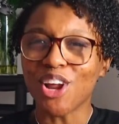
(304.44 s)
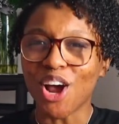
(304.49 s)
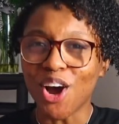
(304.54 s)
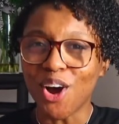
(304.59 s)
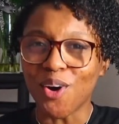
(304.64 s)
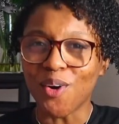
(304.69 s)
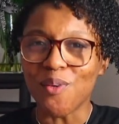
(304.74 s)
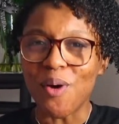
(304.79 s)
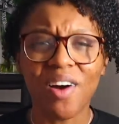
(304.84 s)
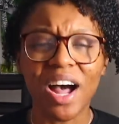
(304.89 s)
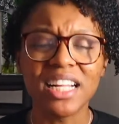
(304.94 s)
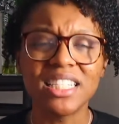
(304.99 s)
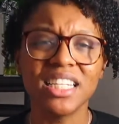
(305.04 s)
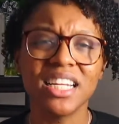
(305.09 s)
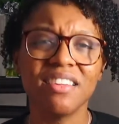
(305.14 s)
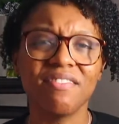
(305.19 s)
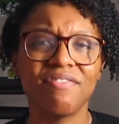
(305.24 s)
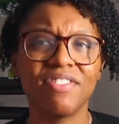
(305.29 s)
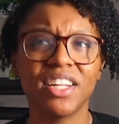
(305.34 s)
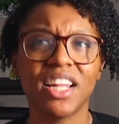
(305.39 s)
know. I
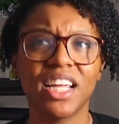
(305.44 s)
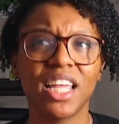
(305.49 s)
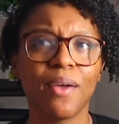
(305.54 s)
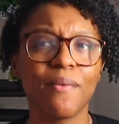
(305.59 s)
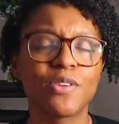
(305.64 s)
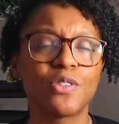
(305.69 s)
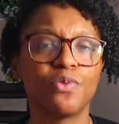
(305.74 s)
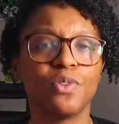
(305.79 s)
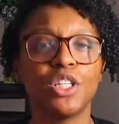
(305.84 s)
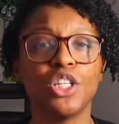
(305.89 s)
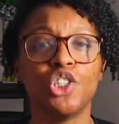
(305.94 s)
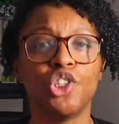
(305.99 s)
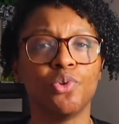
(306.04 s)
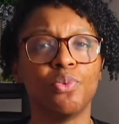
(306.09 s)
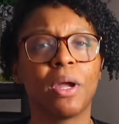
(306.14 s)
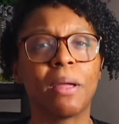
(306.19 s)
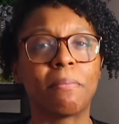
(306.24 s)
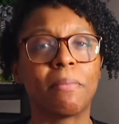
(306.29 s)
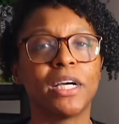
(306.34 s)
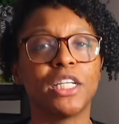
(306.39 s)
didn't feel like it was really
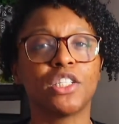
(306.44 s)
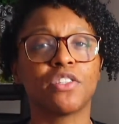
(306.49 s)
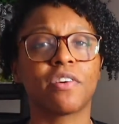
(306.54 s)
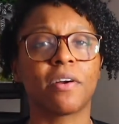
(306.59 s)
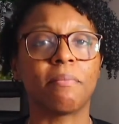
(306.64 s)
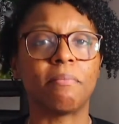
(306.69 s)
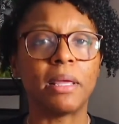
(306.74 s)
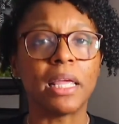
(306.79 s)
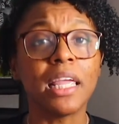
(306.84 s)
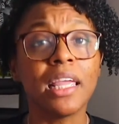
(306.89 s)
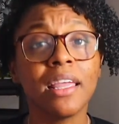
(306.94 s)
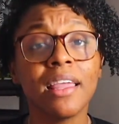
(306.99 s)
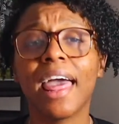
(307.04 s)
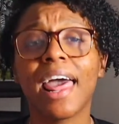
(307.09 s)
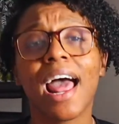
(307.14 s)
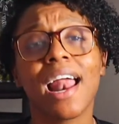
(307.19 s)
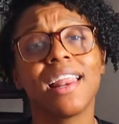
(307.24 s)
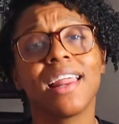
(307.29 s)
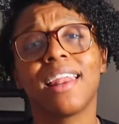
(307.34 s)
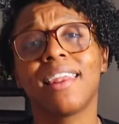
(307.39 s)
doing much for me
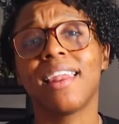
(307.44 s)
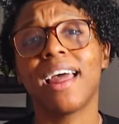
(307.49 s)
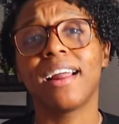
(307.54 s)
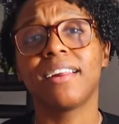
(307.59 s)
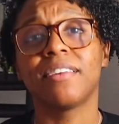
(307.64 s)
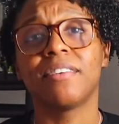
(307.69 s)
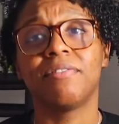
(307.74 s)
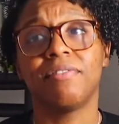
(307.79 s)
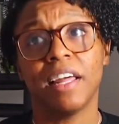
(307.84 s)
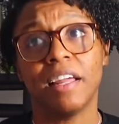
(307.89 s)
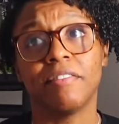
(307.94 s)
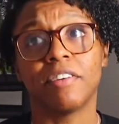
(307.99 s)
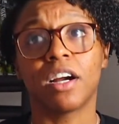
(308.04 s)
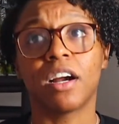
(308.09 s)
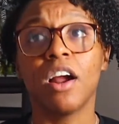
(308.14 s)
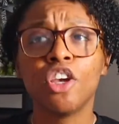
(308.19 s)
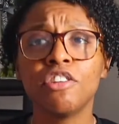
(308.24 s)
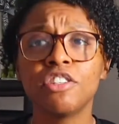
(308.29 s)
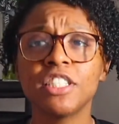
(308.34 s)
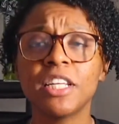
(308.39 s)
and I didn't like the flavor.
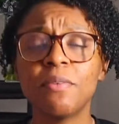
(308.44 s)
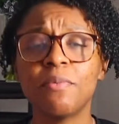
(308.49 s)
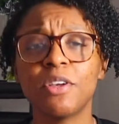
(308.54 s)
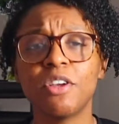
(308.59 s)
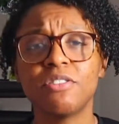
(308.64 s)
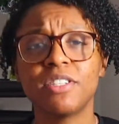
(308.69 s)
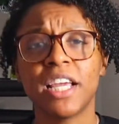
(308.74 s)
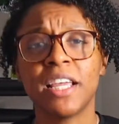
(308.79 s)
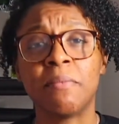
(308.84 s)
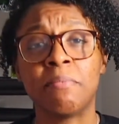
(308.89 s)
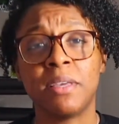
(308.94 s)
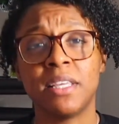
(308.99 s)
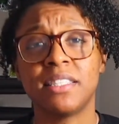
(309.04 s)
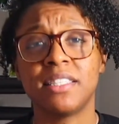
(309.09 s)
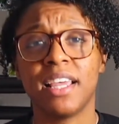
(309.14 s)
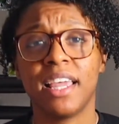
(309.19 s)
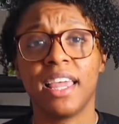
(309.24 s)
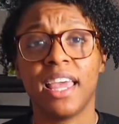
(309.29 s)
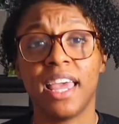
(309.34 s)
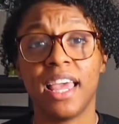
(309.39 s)
Usually when you take
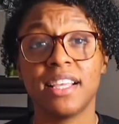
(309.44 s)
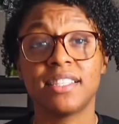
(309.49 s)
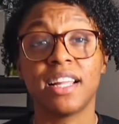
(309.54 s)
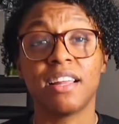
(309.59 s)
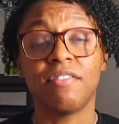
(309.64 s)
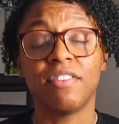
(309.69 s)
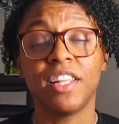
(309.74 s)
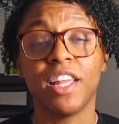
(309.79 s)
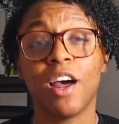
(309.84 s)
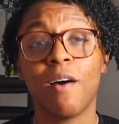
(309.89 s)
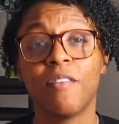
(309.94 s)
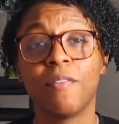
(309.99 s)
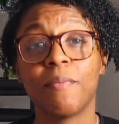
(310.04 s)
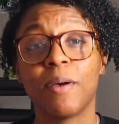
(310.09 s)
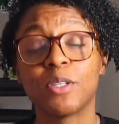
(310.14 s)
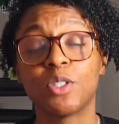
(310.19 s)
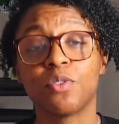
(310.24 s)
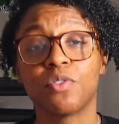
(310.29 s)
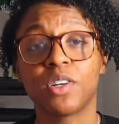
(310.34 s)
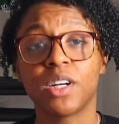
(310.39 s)
BCAAs, they really help with
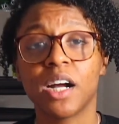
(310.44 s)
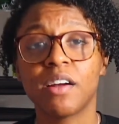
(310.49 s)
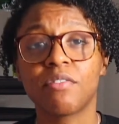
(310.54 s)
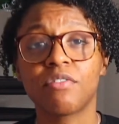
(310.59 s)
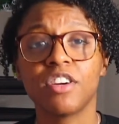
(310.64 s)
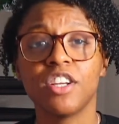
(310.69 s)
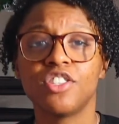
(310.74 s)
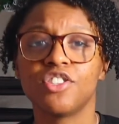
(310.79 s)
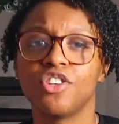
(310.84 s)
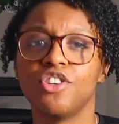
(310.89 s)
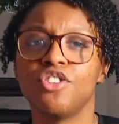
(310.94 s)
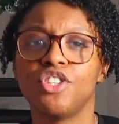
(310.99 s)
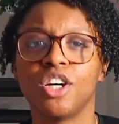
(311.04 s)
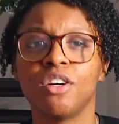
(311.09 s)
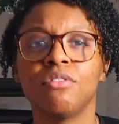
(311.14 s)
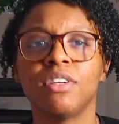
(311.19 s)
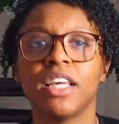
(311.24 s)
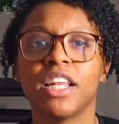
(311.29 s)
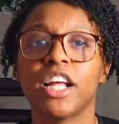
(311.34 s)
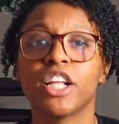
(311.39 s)
muscle recovery so you
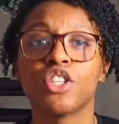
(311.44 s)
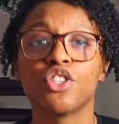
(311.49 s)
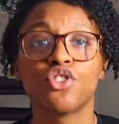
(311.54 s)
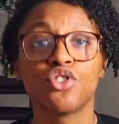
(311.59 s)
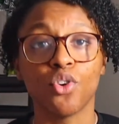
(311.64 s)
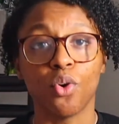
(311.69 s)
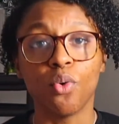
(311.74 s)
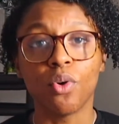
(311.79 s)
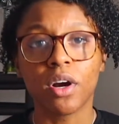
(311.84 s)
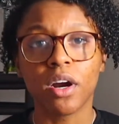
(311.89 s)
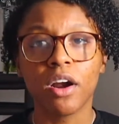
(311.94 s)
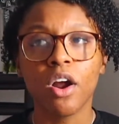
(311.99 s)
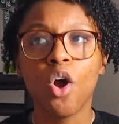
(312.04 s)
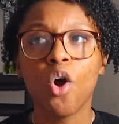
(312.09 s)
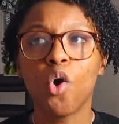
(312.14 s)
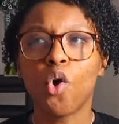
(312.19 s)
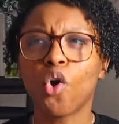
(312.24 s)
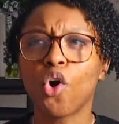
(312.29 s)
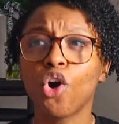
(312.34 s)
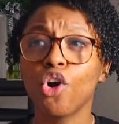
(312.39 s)
don't get as sore,
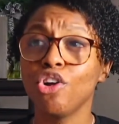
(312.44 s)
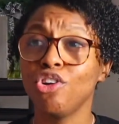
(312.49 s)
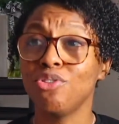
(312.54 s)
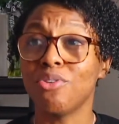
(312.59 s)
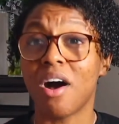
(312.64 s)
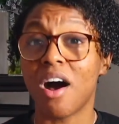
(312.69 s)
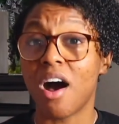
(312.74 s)
or you